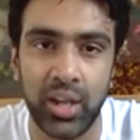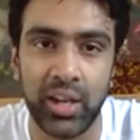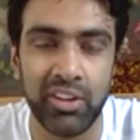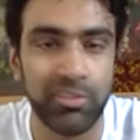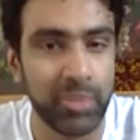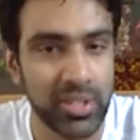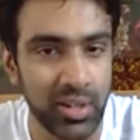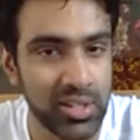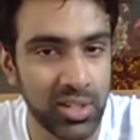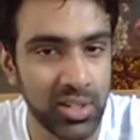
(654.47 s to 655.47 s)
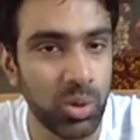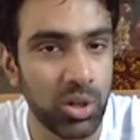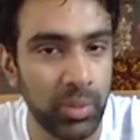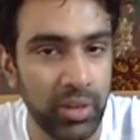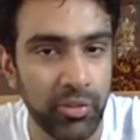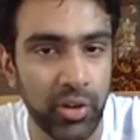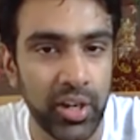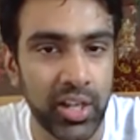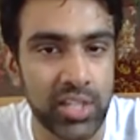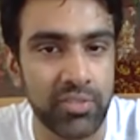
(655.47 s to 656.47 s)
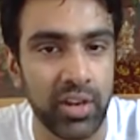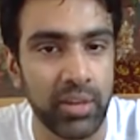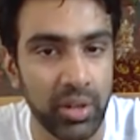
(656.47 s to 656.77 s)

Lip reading: even if my son doesn't go on to play for India, it's fine.